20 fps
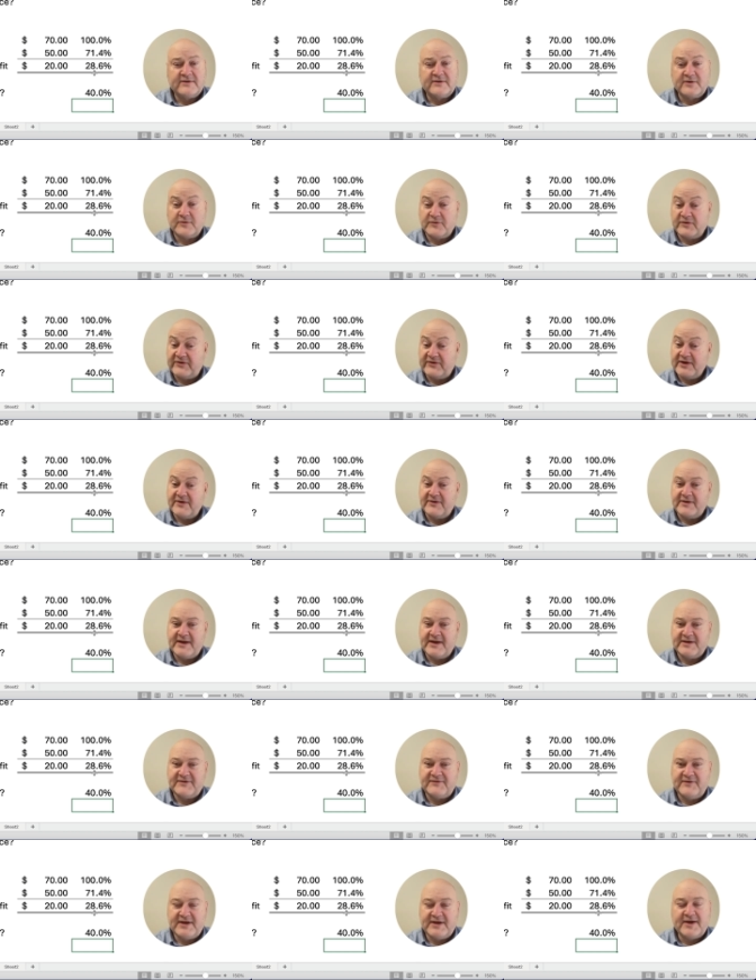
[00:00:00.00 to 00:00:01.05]
So we'll see you on the
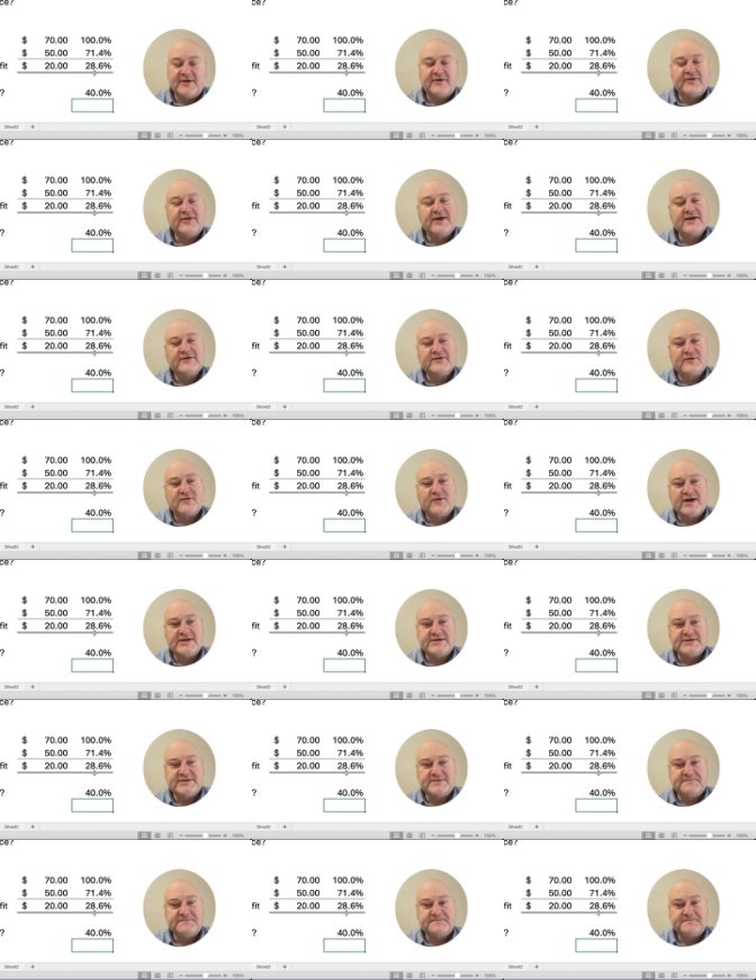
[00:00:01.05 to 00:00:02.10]
next video. Thanks for
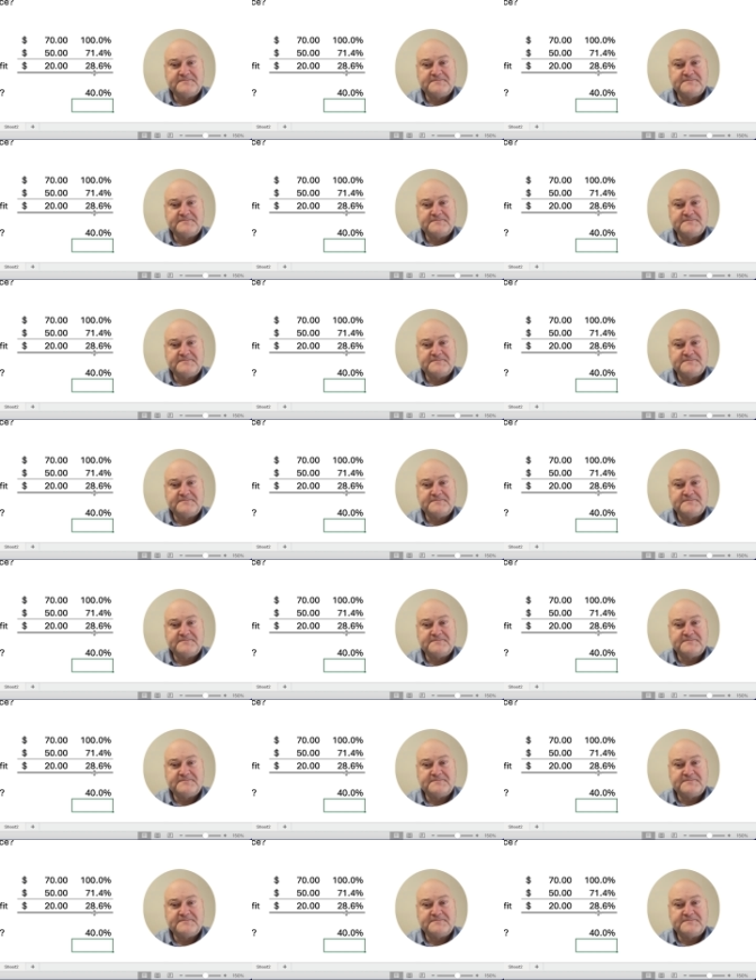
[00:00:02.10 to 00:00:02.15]
watching.